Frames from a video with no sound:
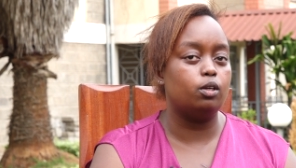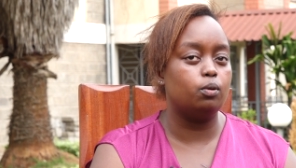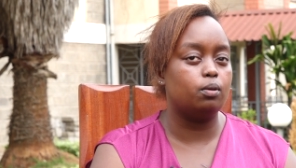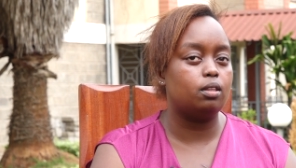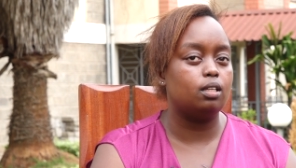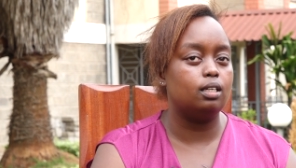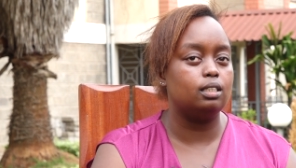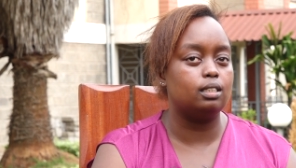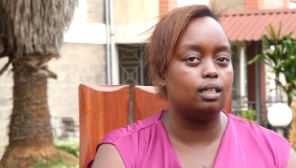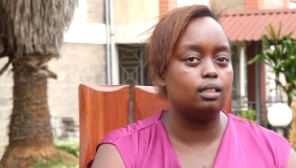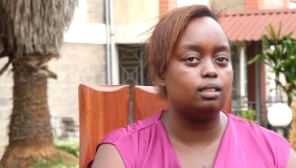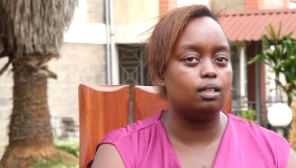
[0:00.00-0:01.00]
youth is
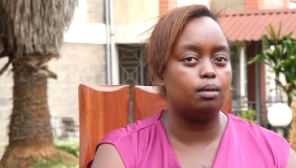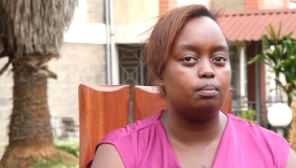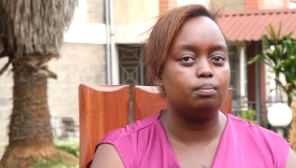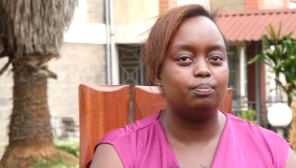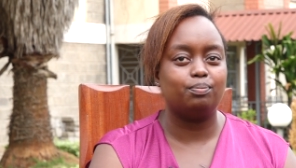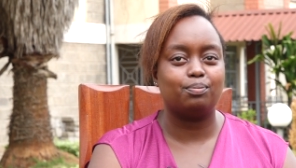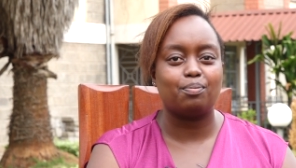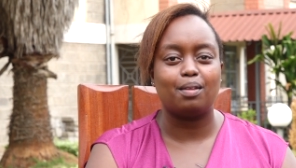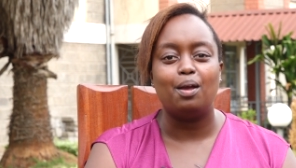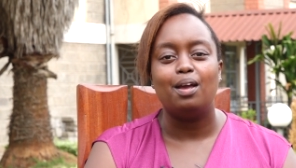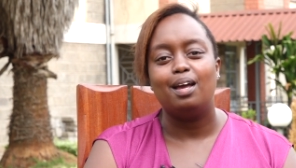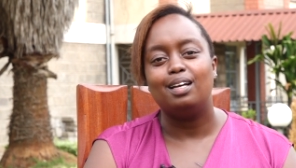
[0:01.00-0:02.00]
that, um,
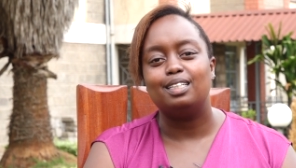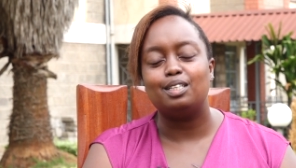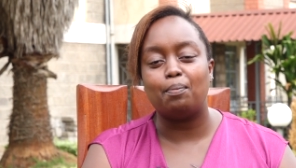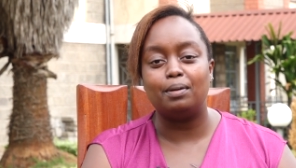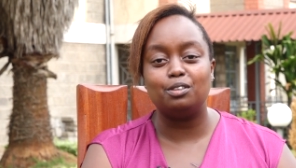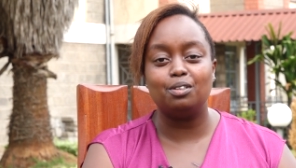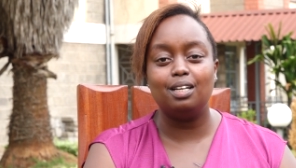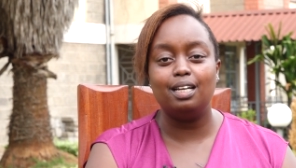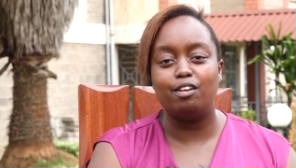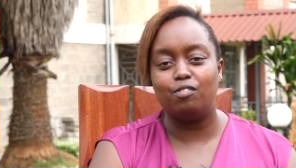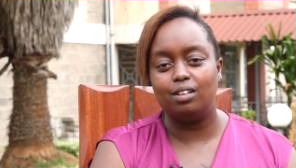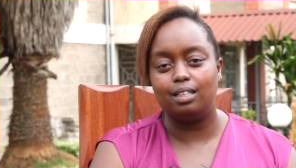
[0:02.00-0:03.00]

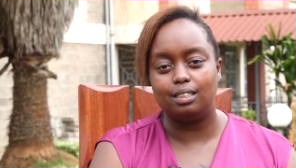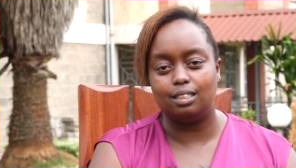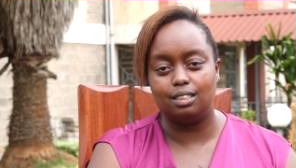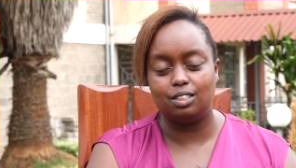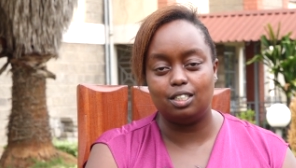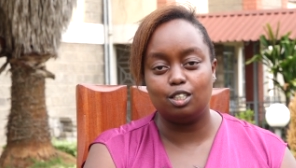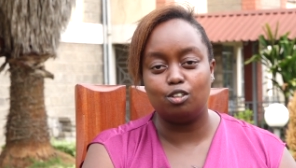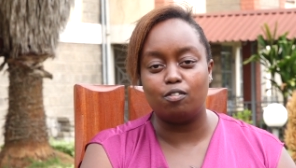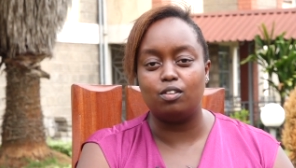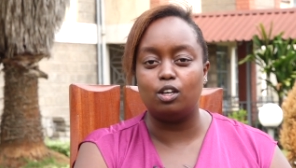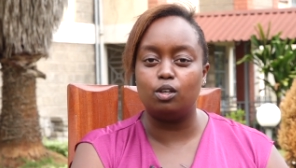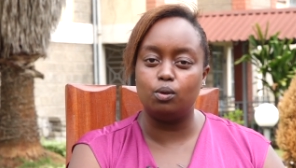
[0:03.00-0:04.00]
personally, I feel that the strength
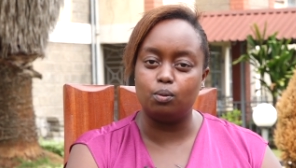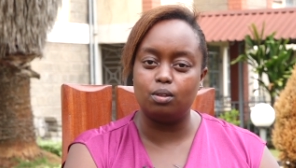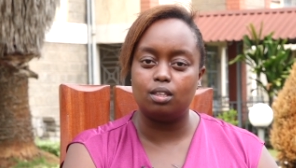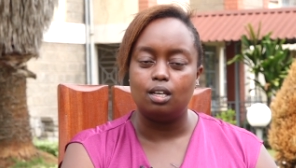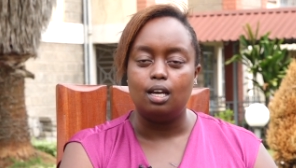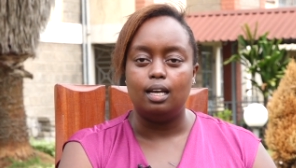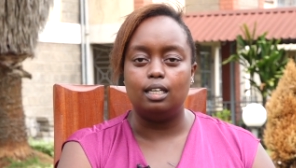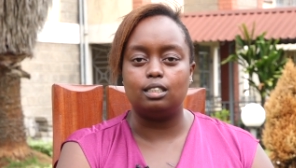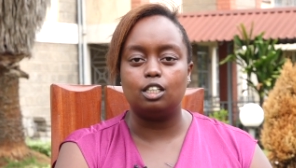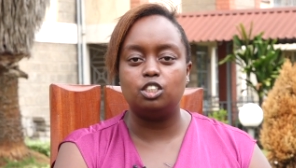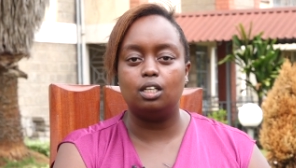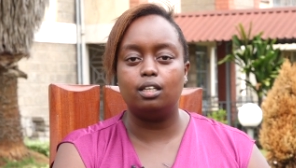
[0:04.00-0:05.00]
of the youth is
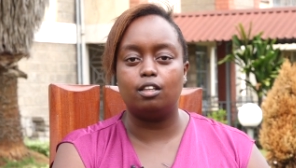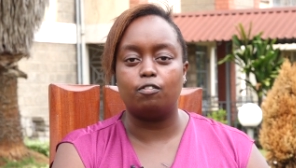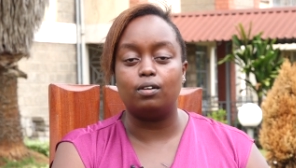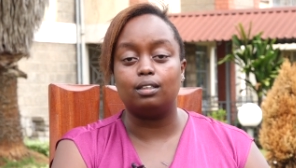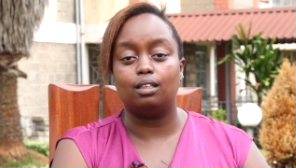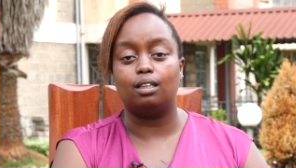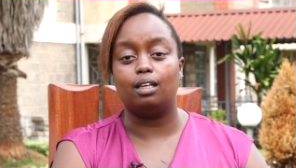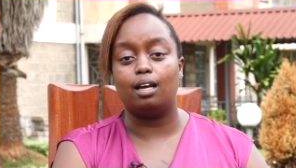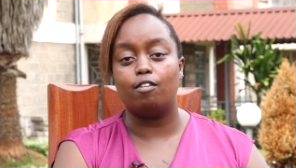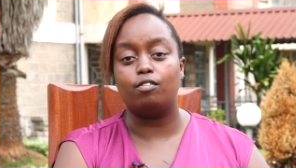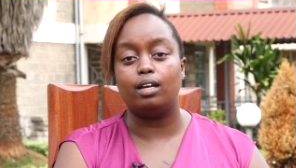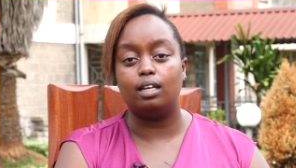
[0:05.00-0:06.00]
actually the fact that they
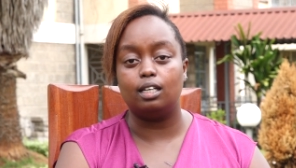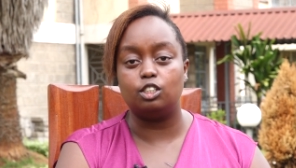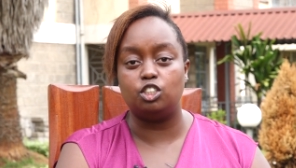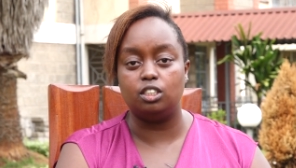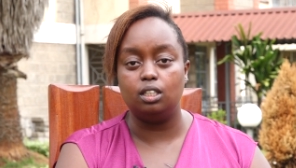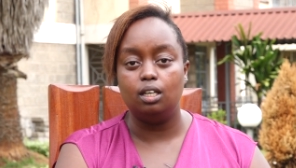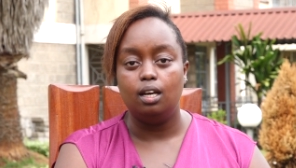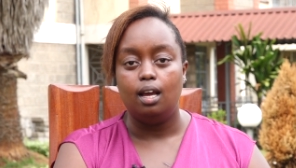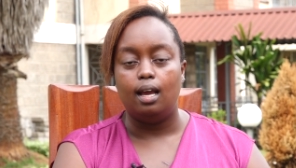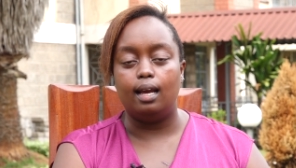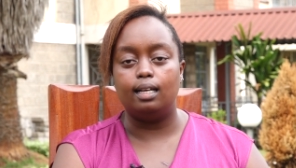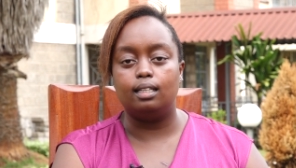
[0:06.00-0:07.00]
have energy
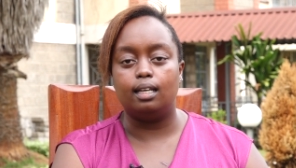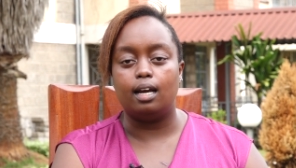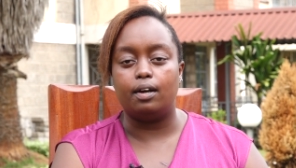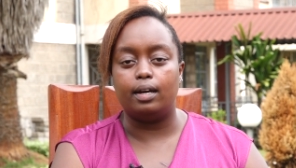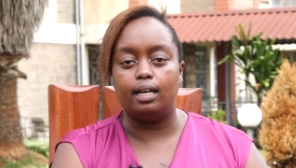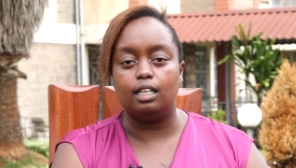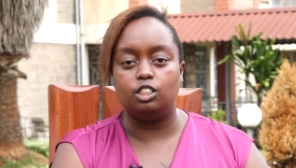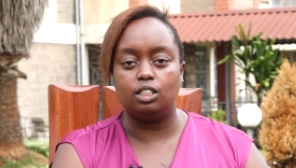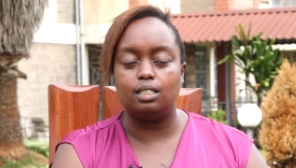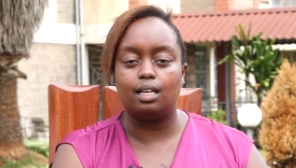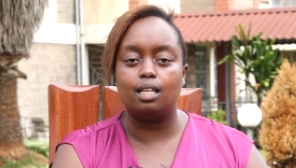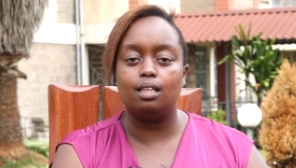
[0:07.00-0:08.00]
and they are
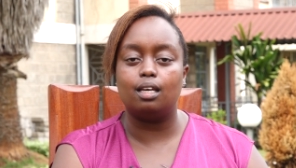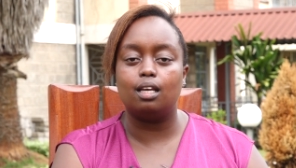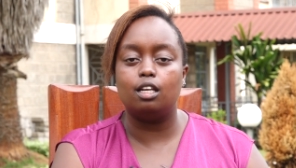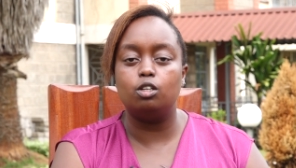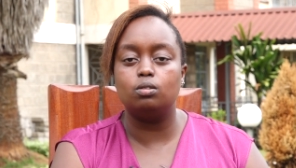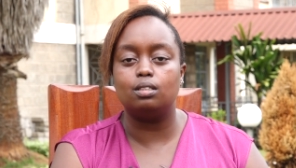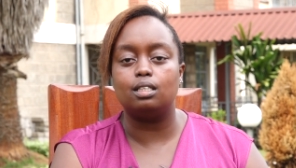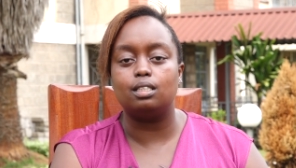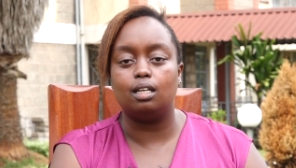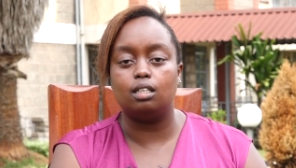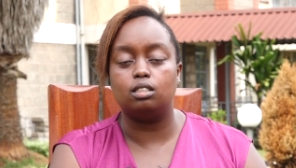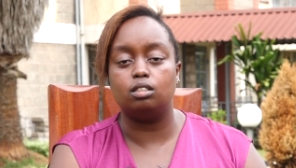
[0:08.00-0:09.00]
energetic and they can use that
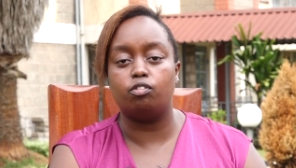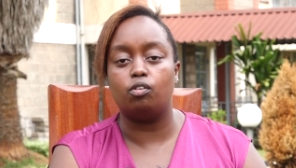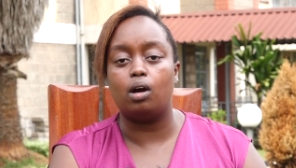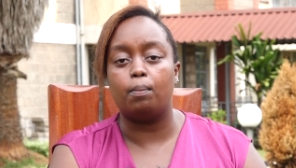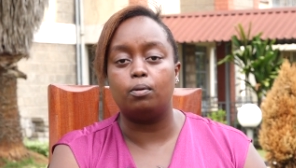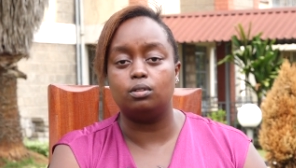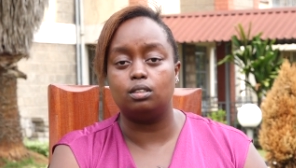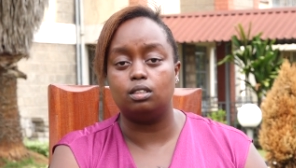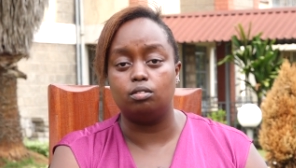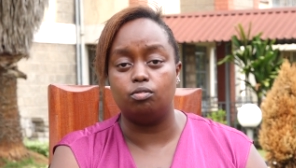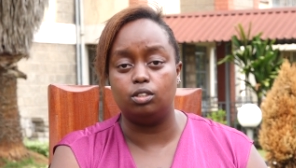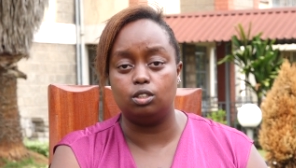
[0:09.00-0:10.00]
energy for a positive